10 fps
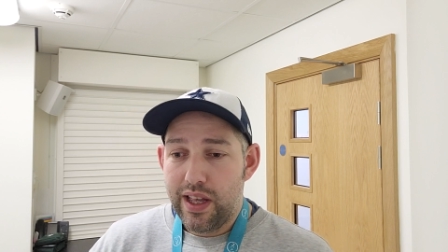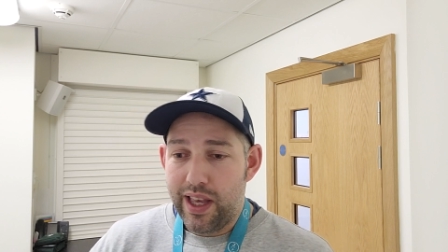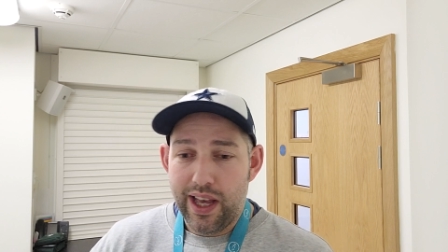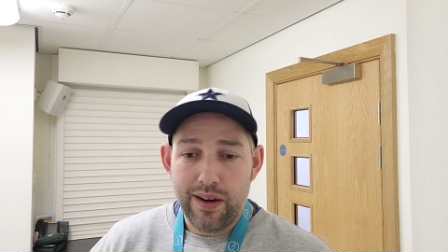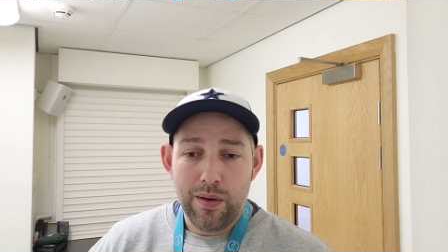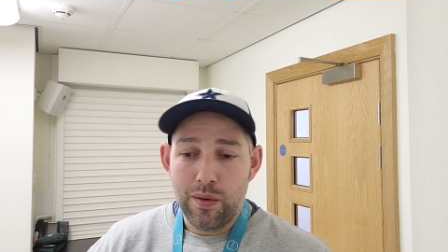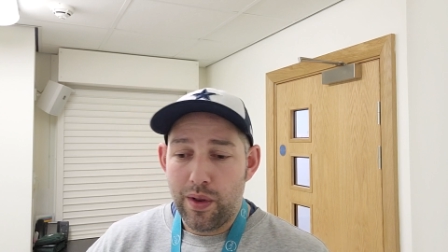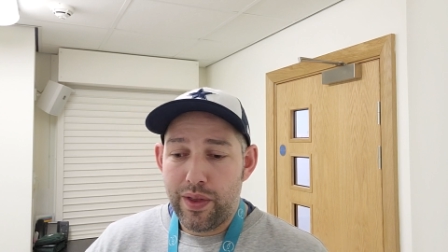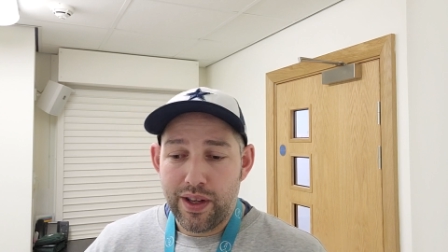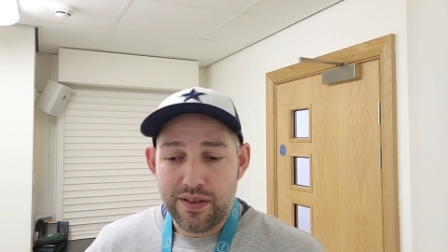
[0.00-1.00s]
He had all
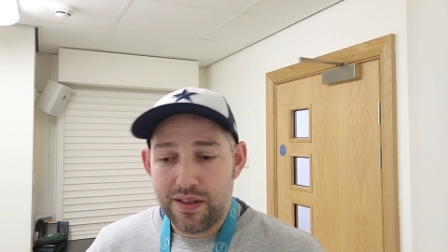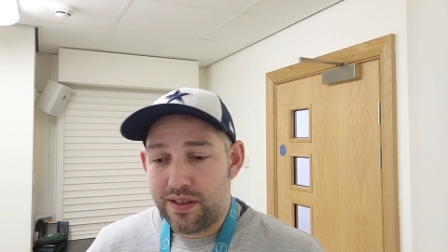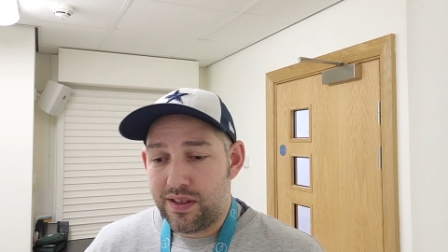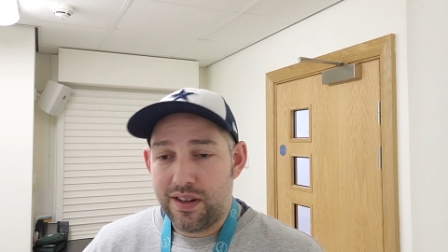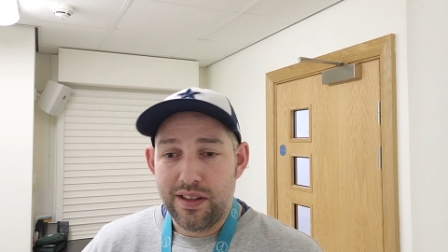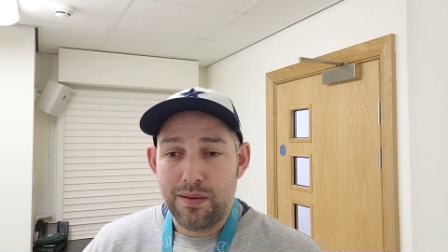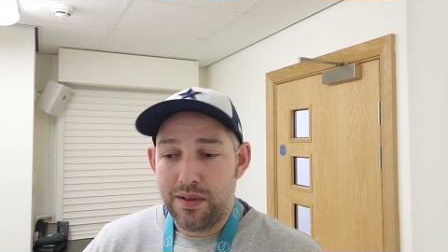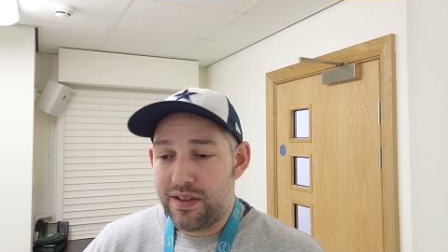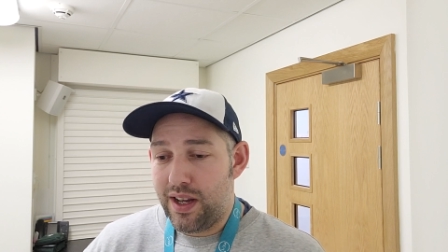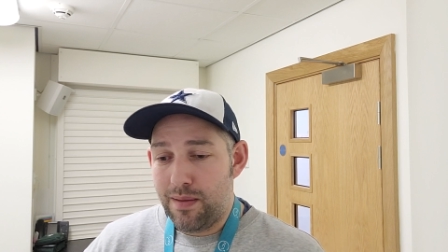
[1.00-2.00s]
the things that society
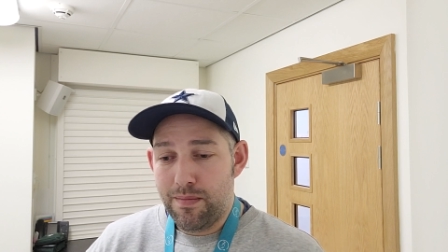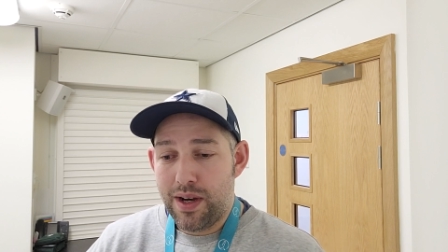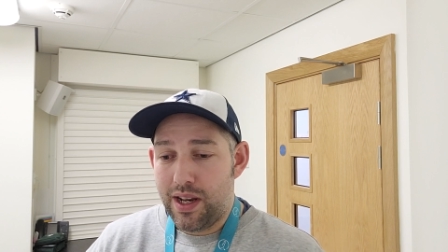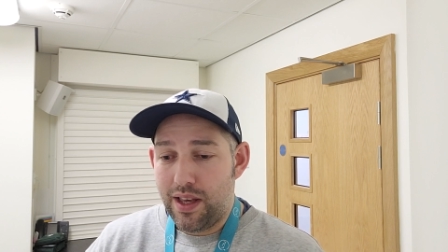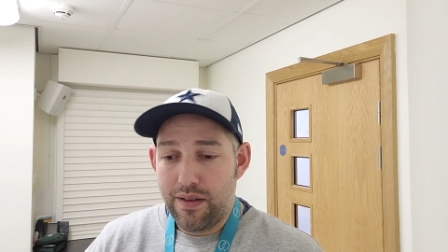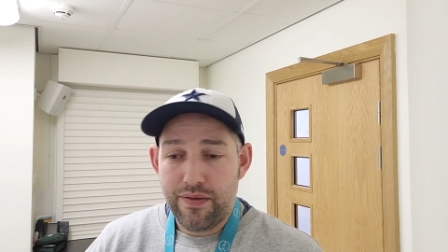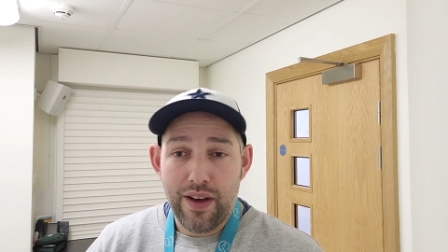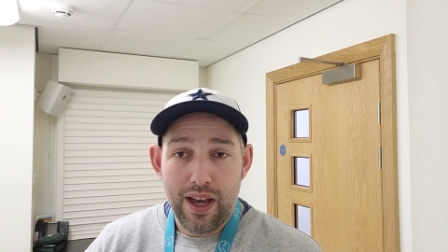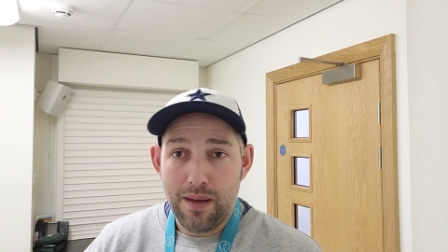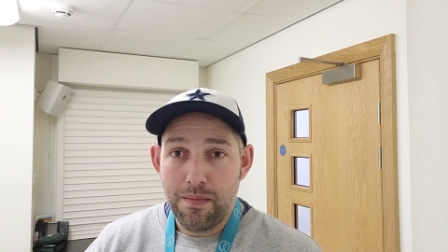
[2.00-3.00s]
would say money,
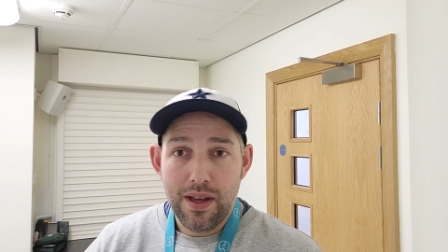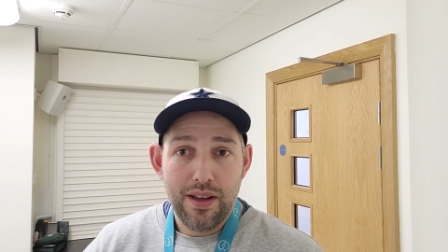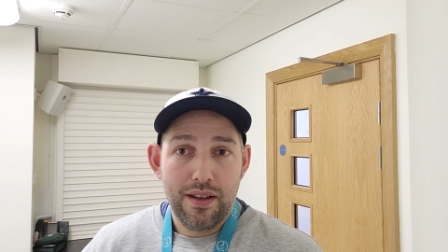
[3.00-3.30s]
fame,